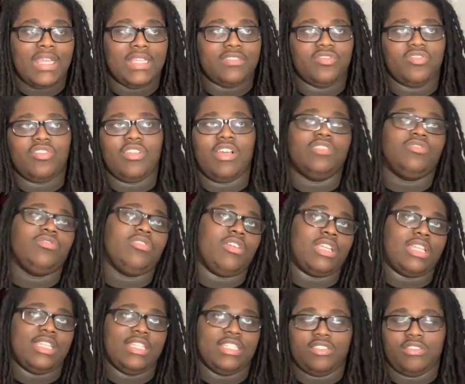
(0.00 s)
You know, I
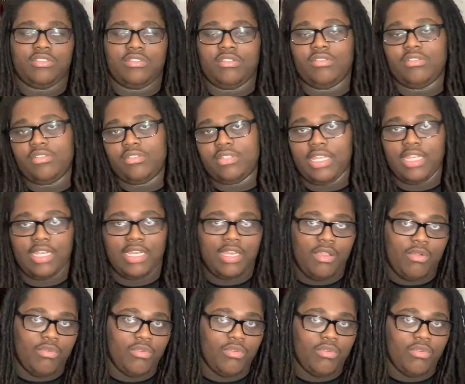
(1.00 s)
started kissing on her. Da-da-da,